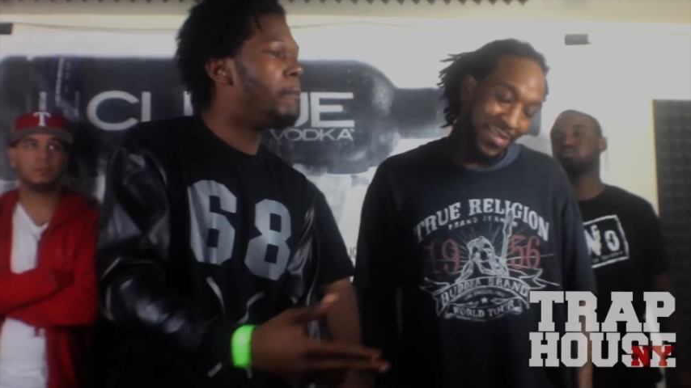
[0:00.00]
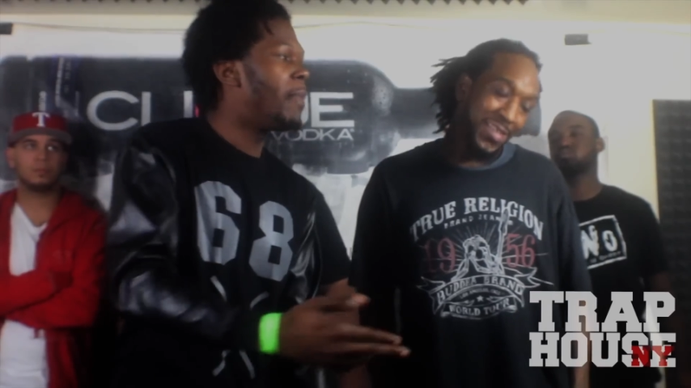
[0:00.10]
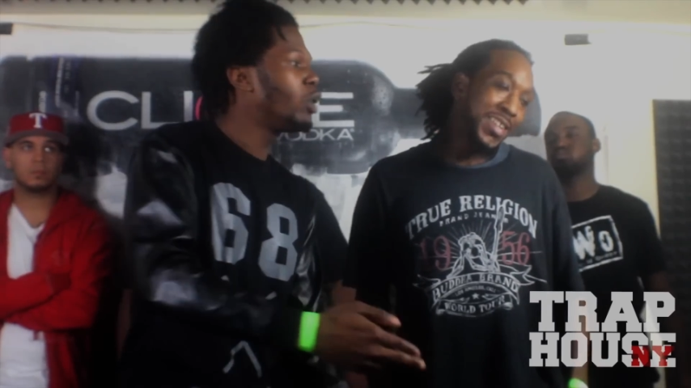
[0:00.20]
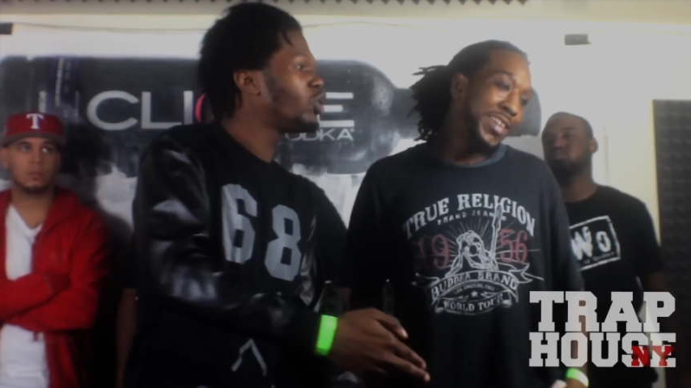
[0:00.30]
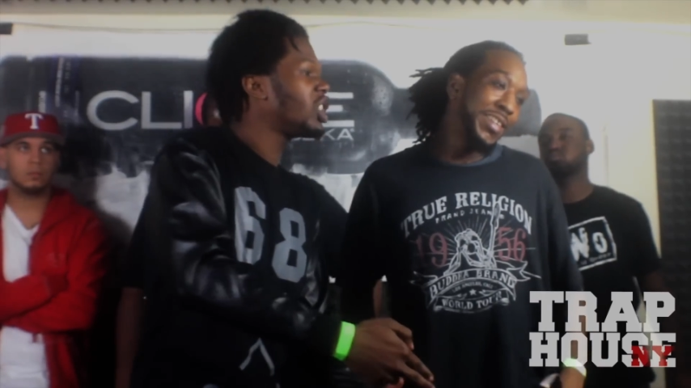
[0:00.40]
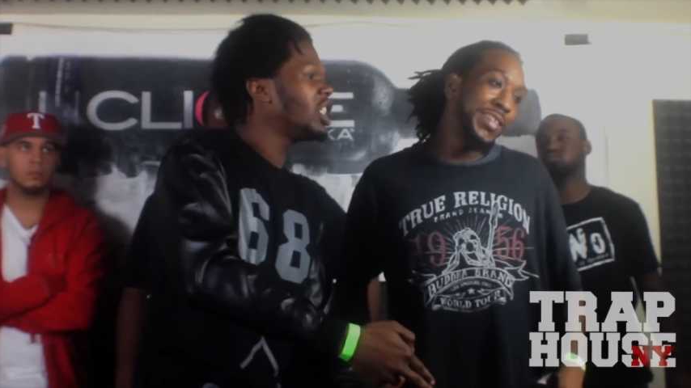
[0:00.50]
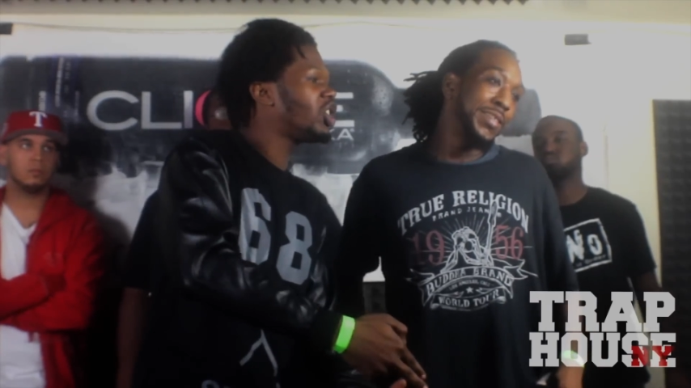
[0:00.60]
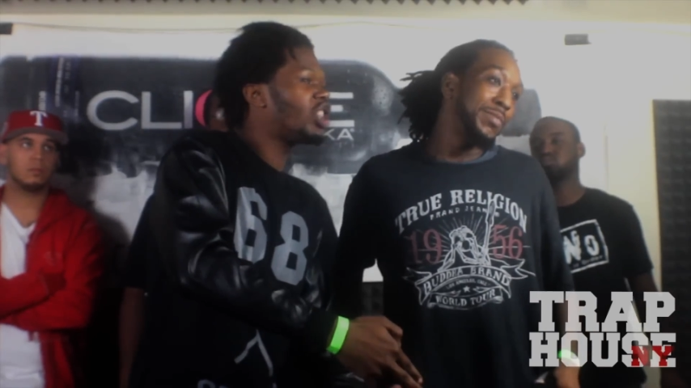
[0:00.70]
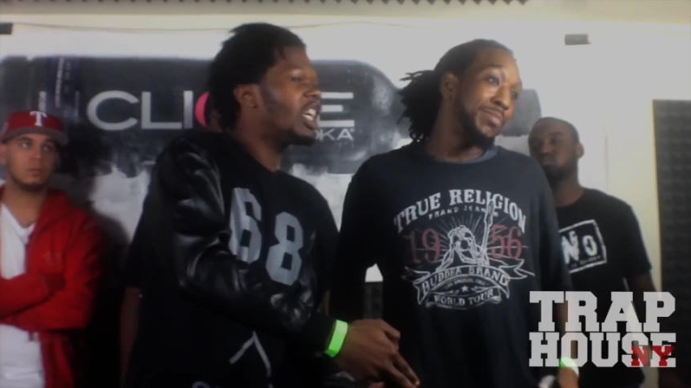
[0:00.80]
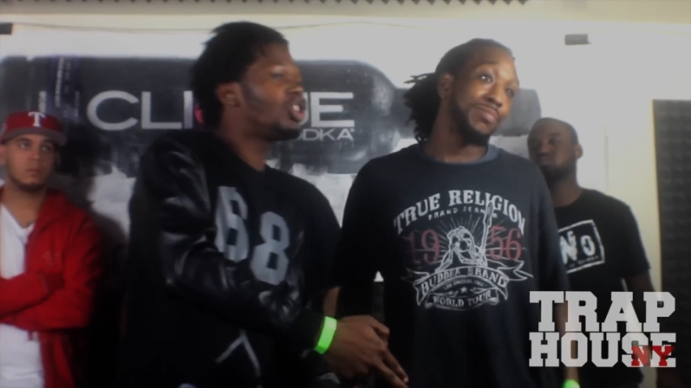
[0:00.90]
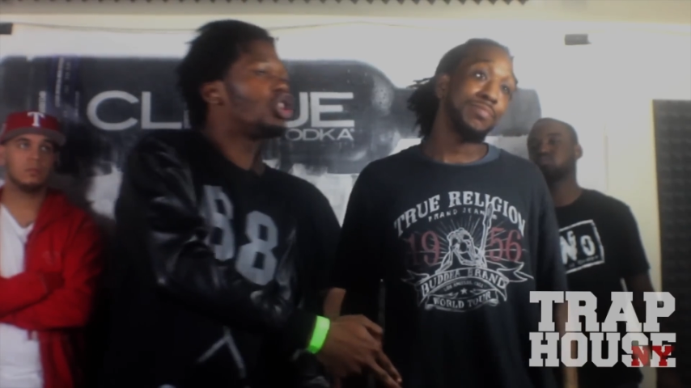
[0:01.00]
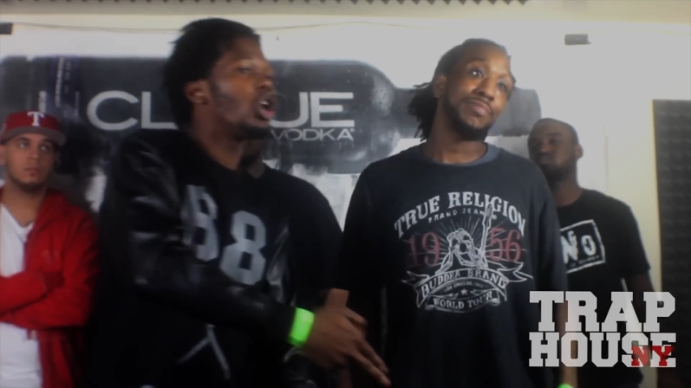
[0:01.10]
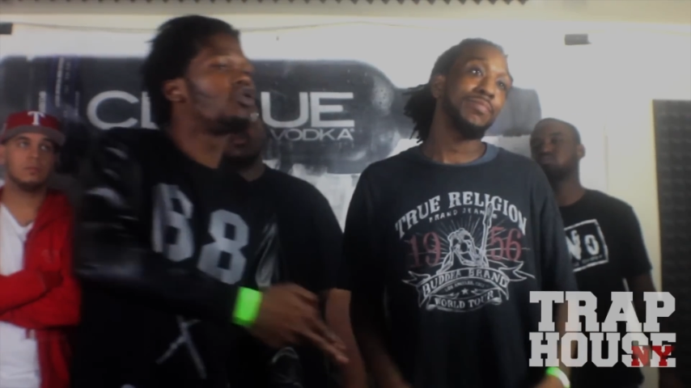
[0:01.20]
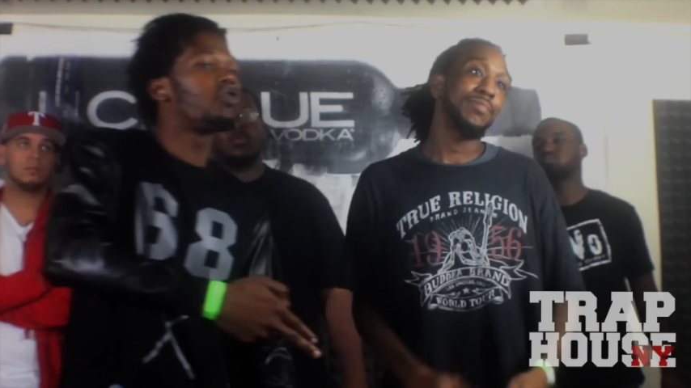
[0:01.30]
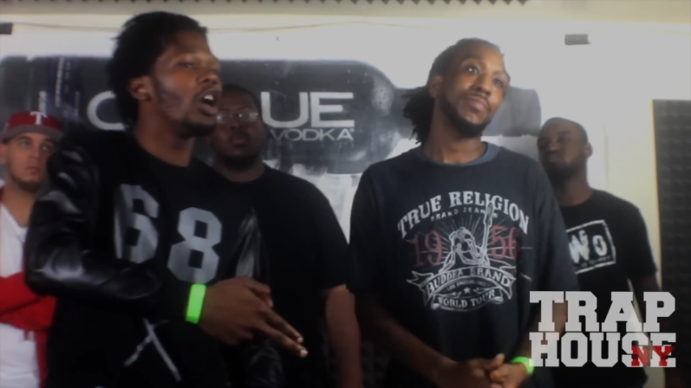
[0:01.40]
Speaker 1: Metal to your chest,
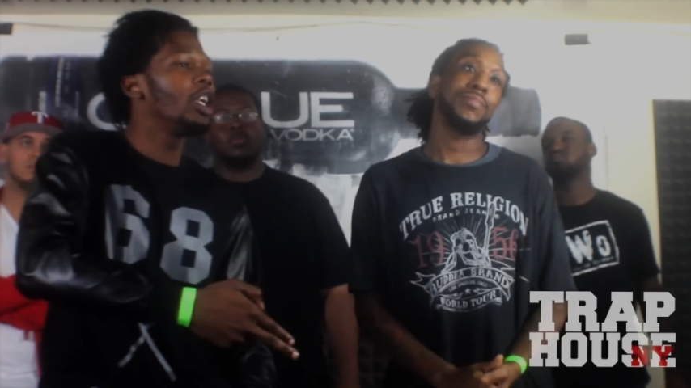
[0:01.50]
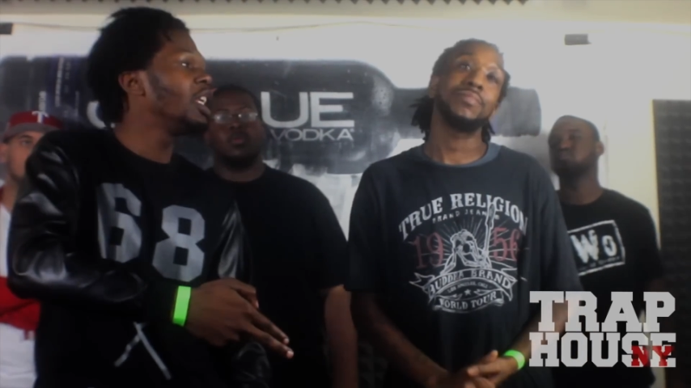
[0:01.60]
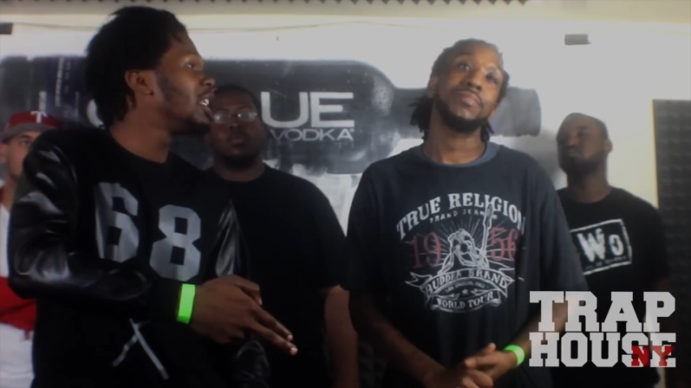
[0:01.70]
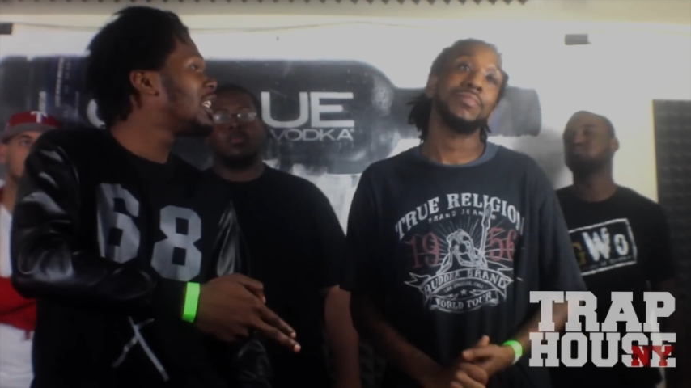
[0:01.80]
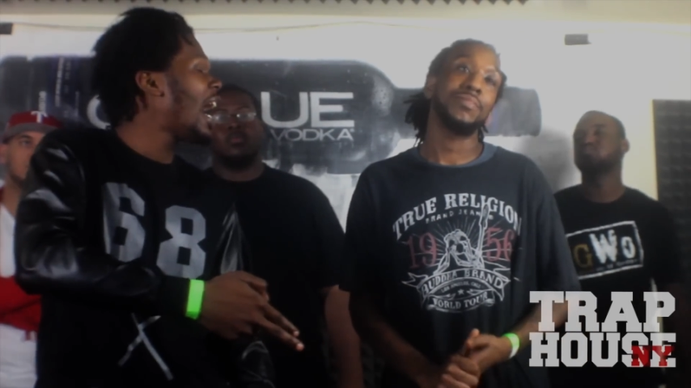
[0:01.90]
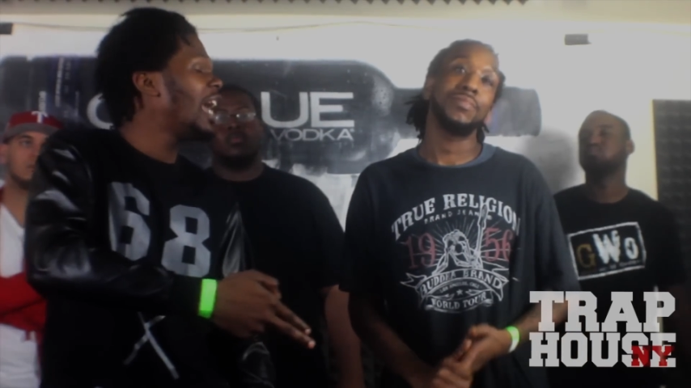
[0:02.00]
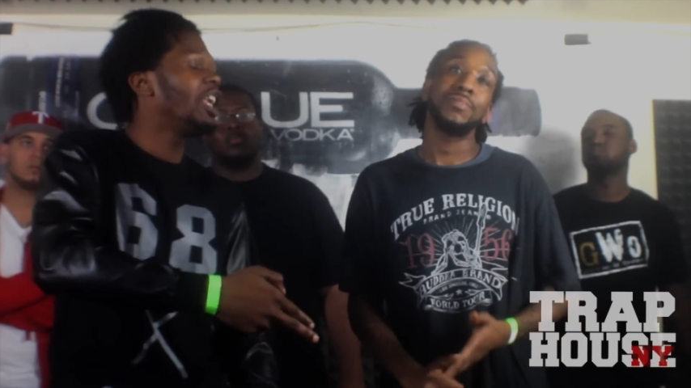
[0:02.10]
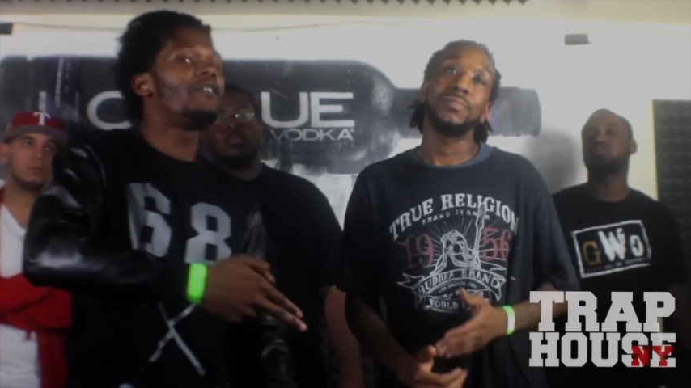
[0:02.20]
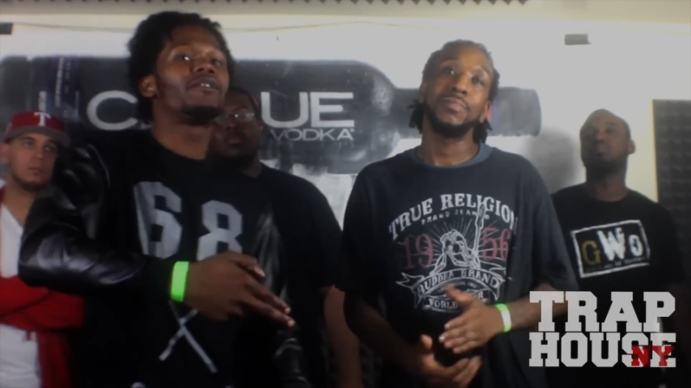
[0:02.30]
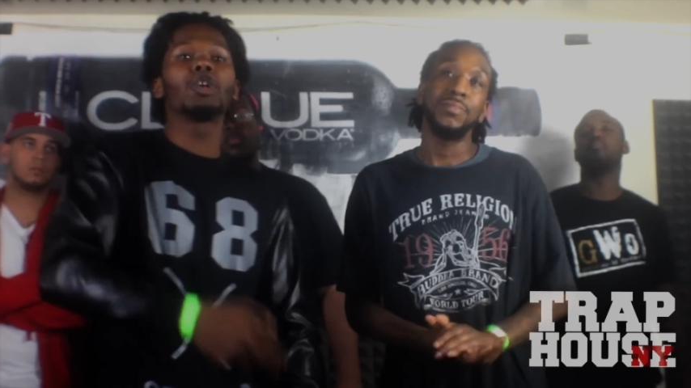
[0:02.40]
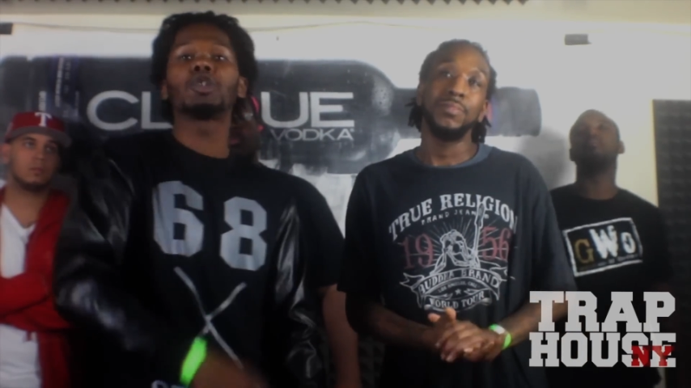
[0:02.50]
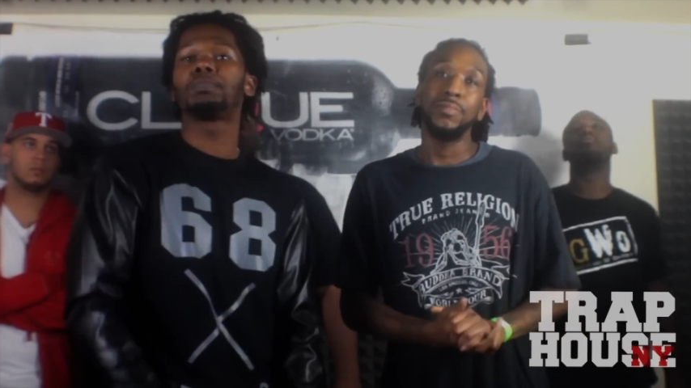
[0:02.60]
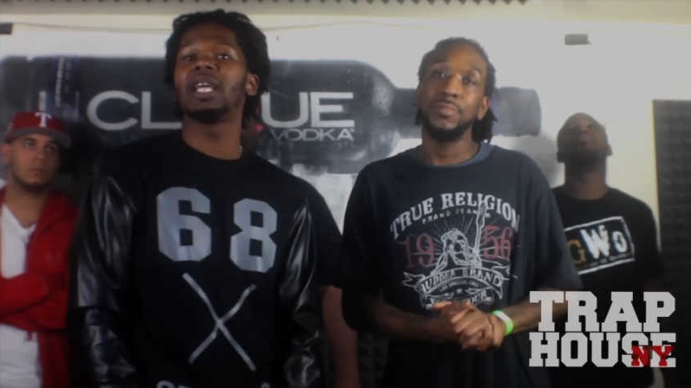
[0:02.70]
you'll run, dying in first